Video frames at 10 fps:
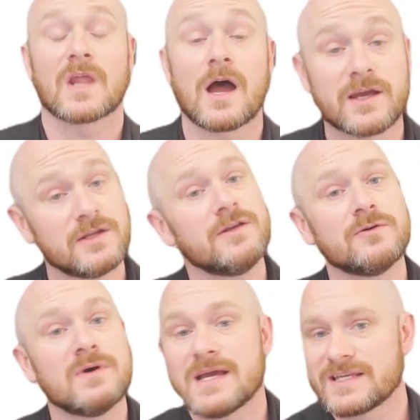A
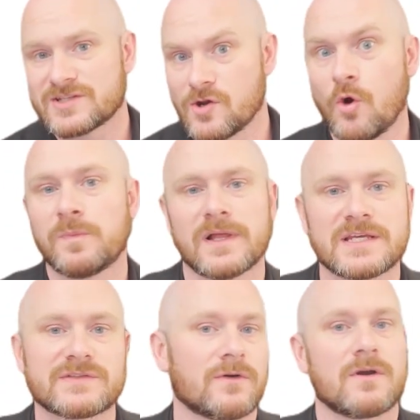canoe is no place
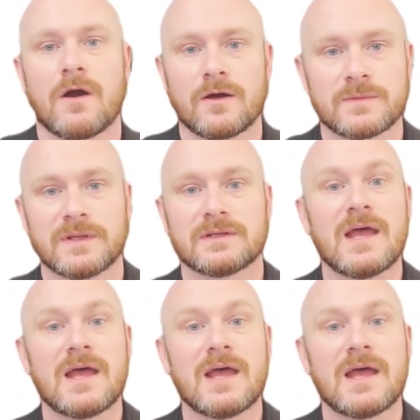for an argument.